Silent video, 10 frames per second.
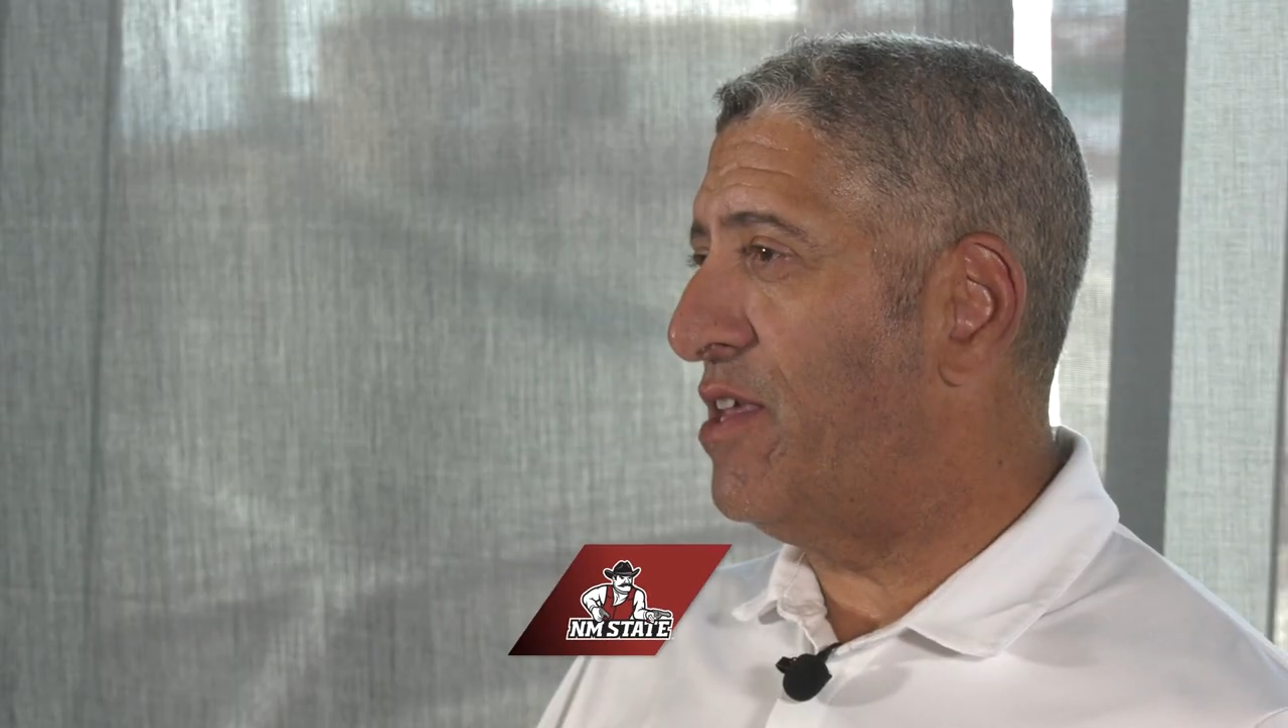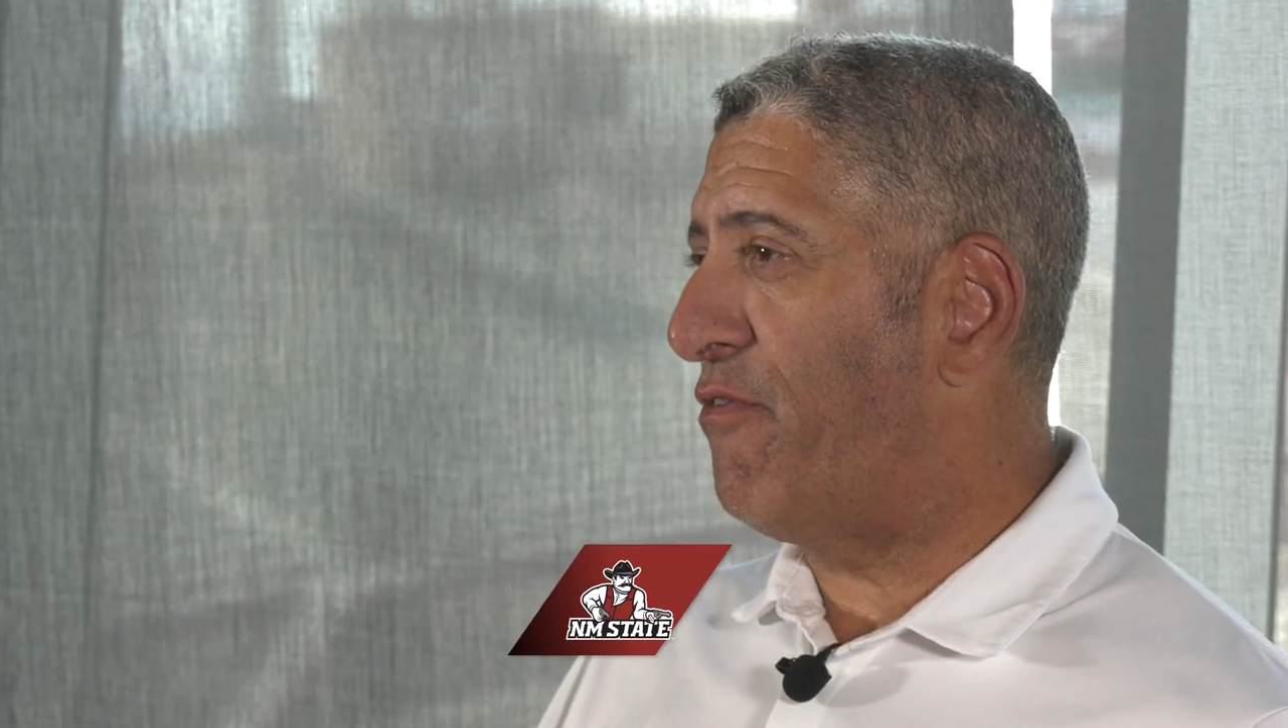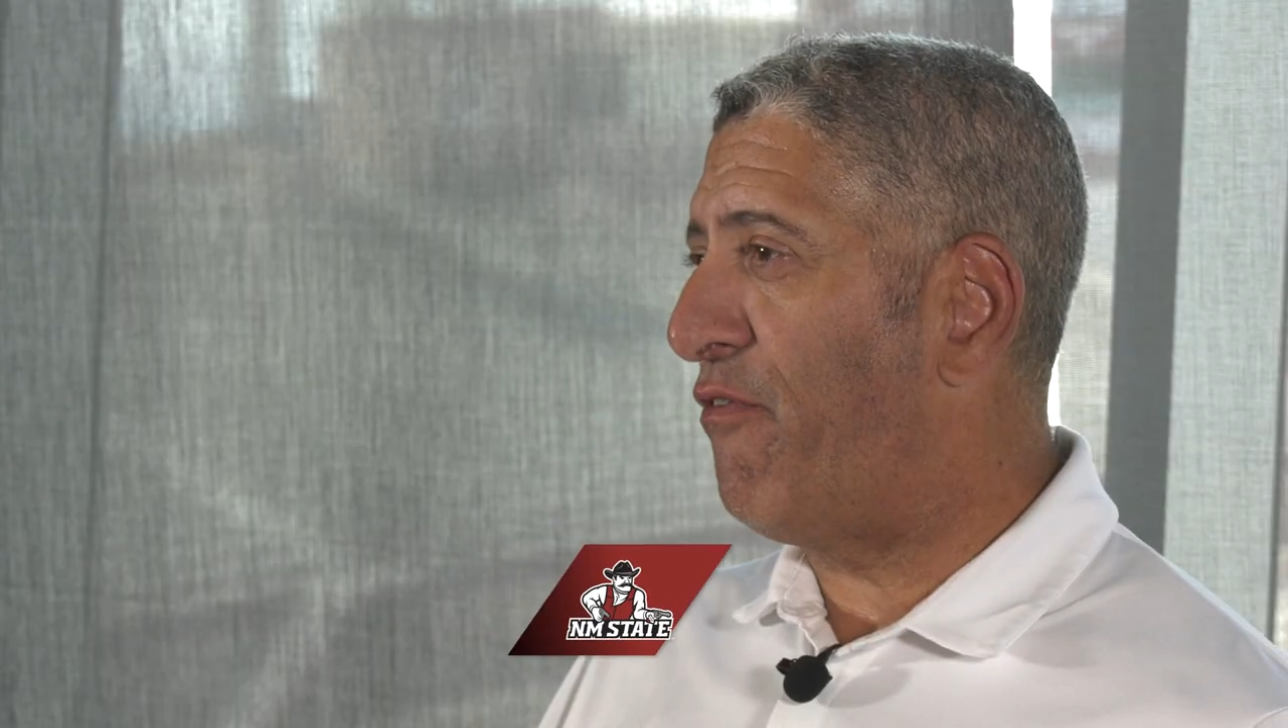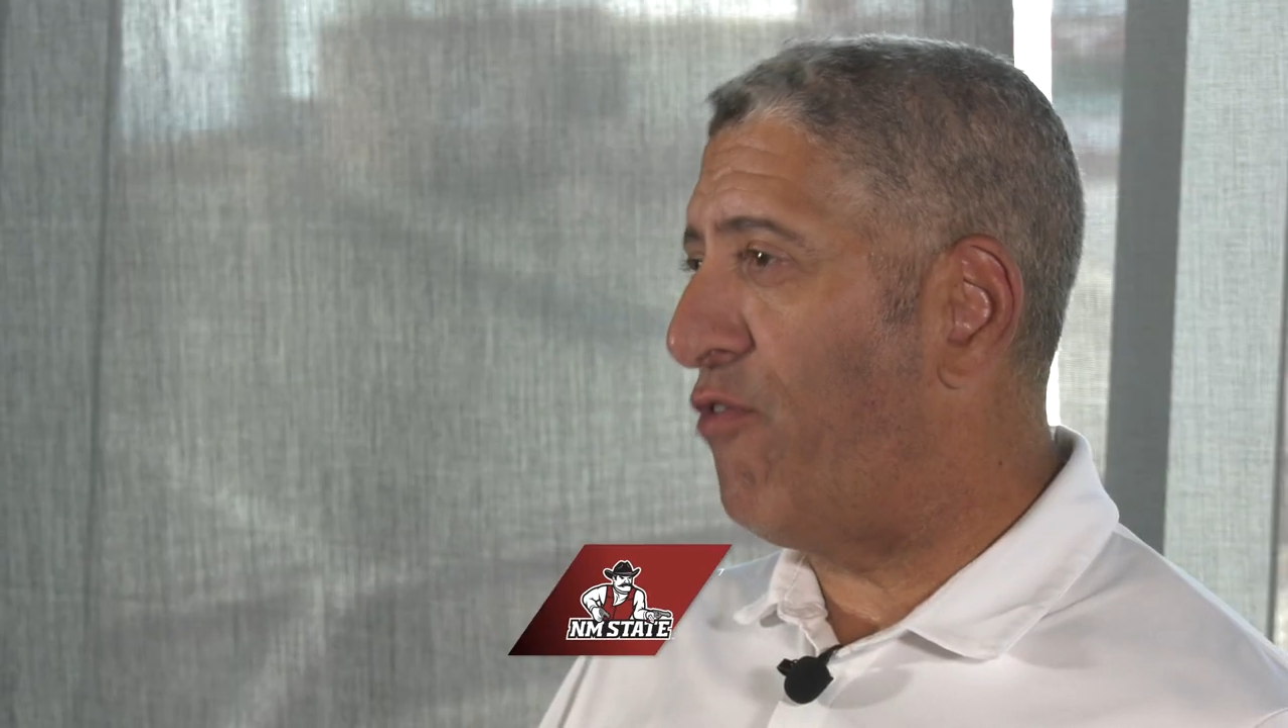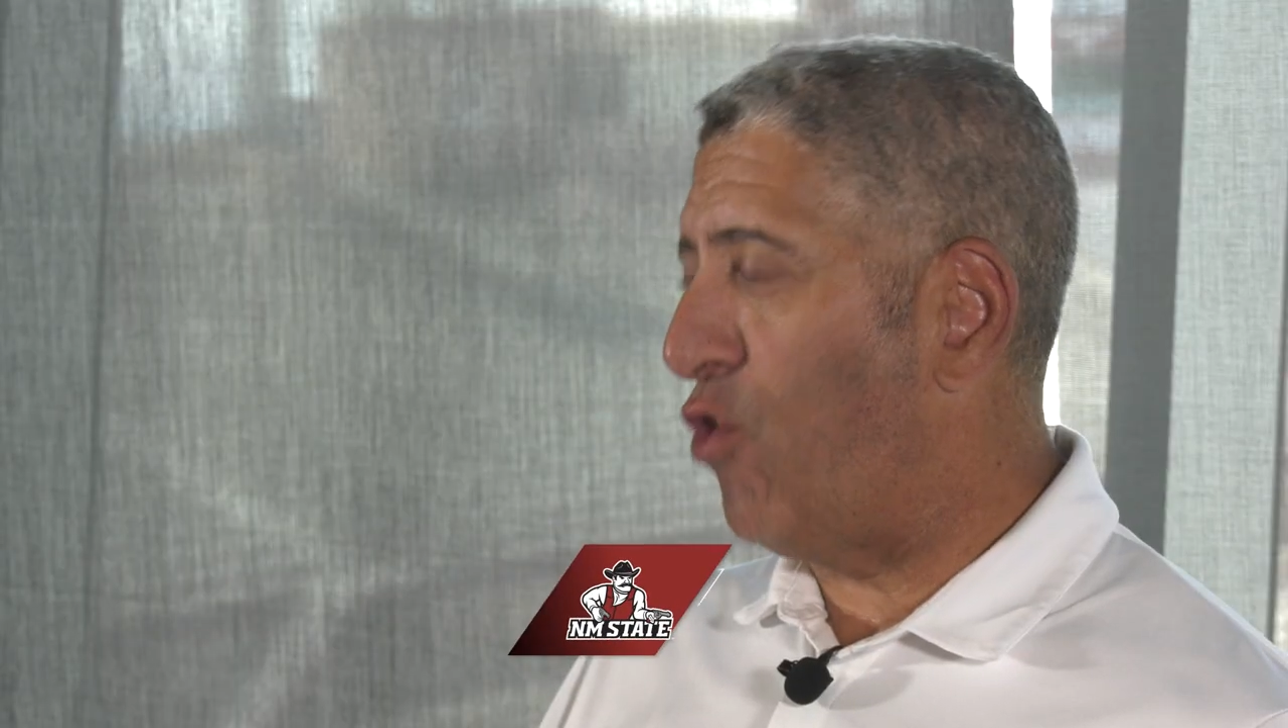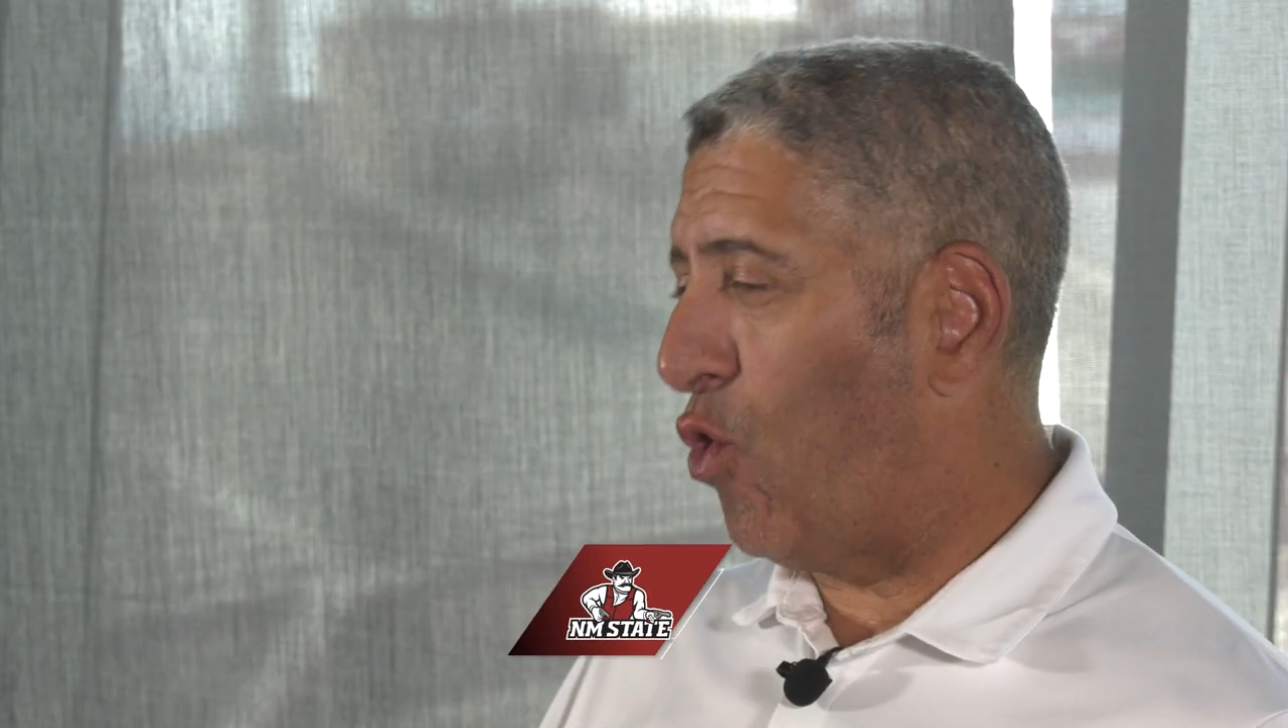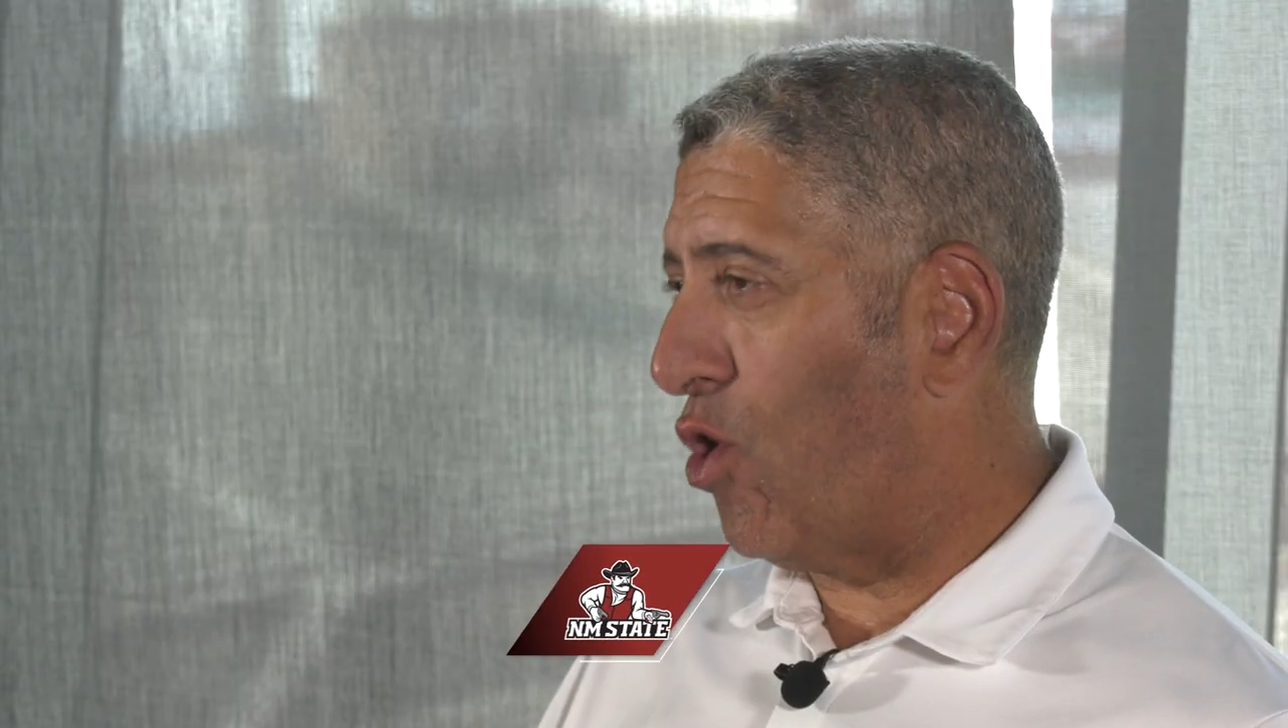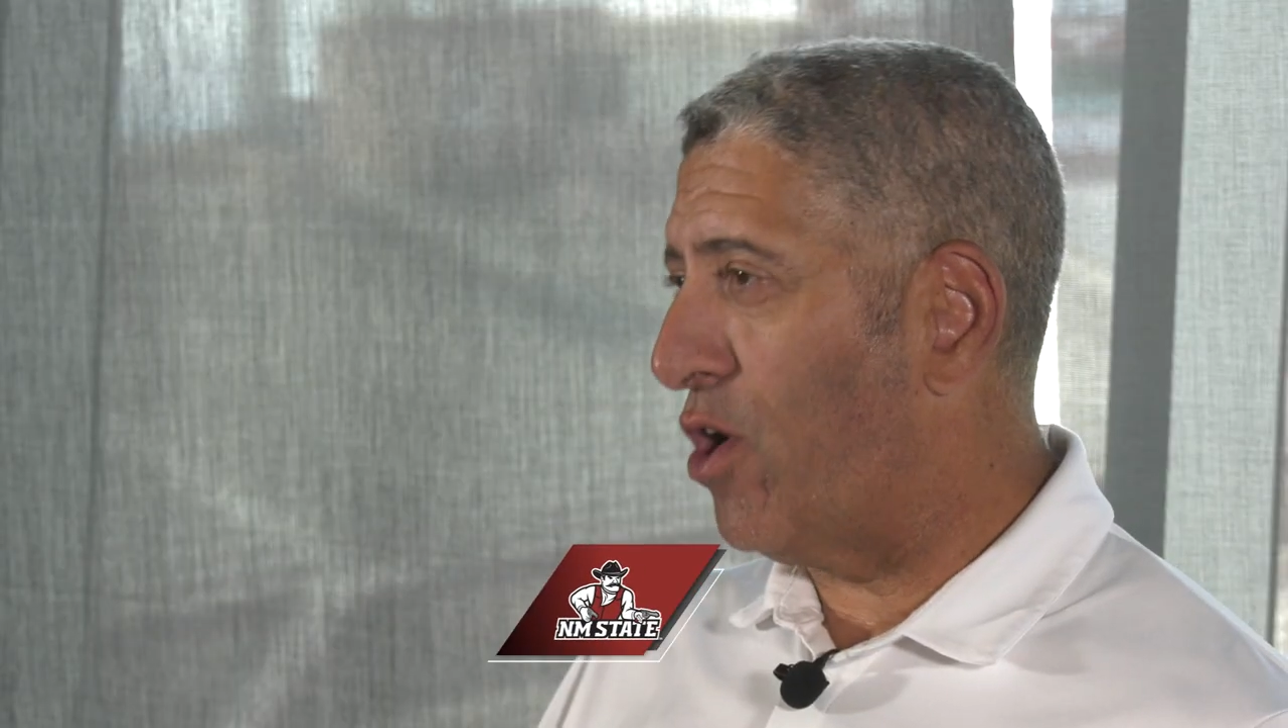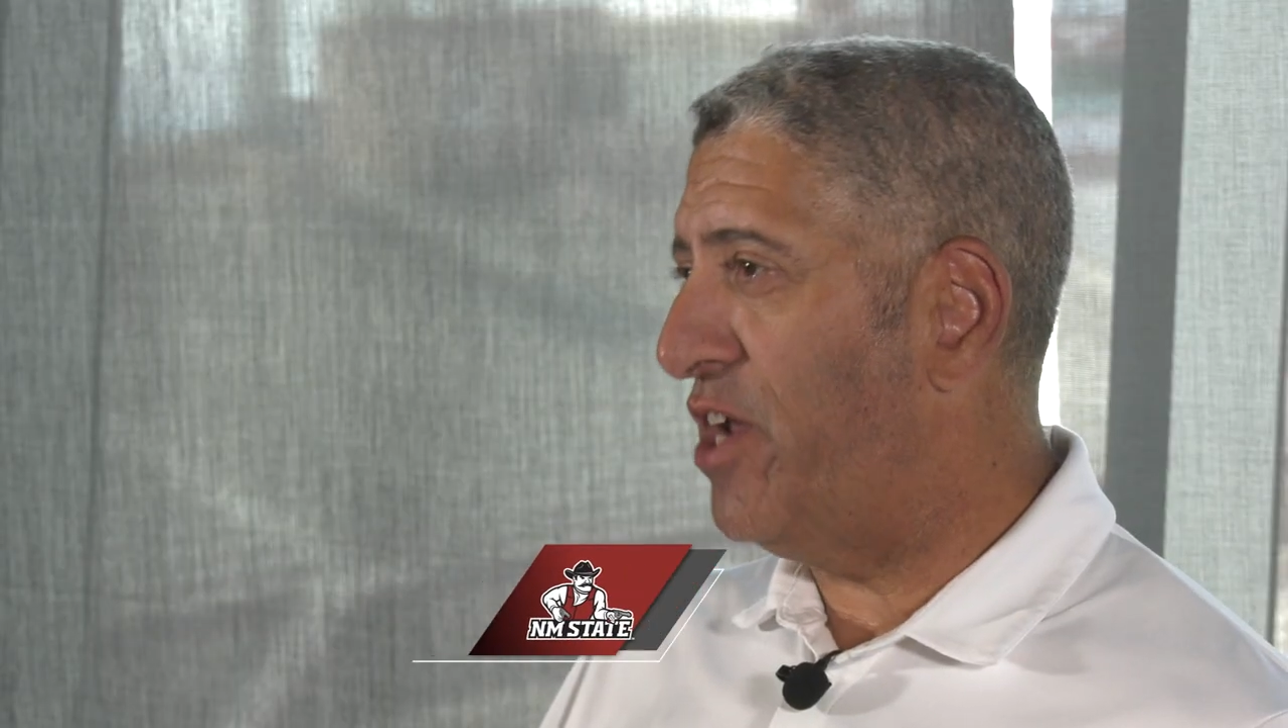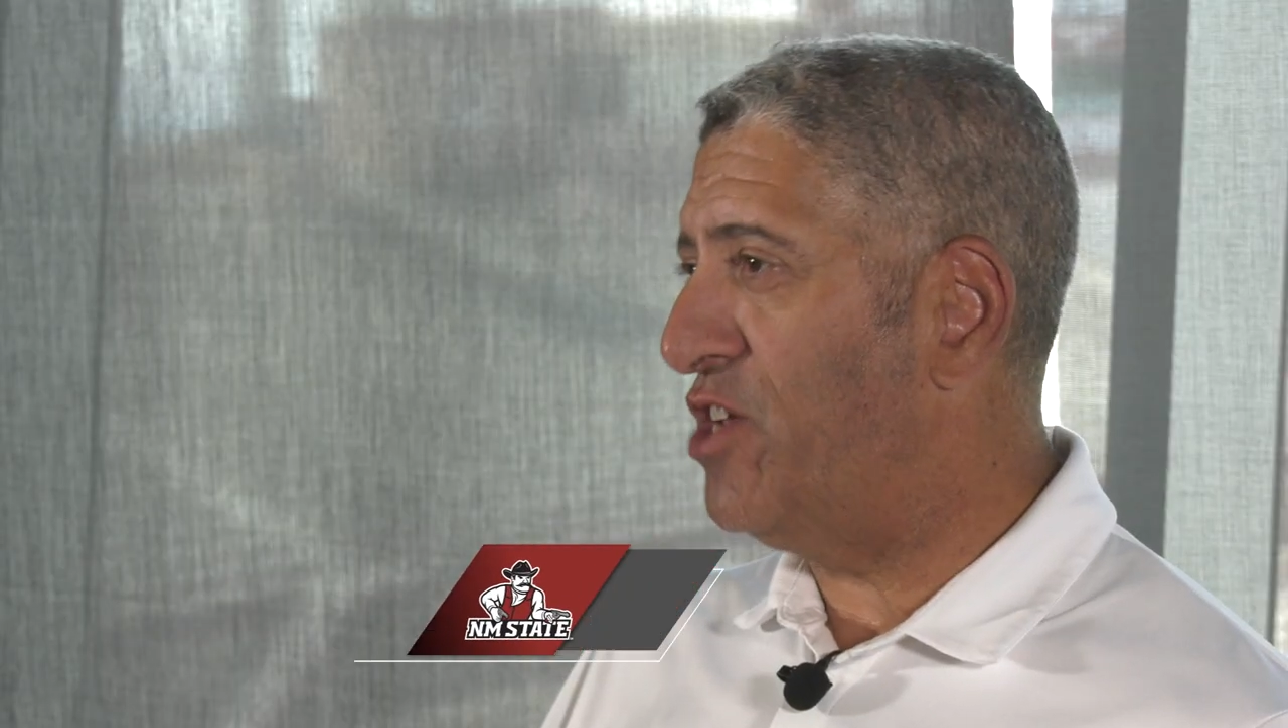the floor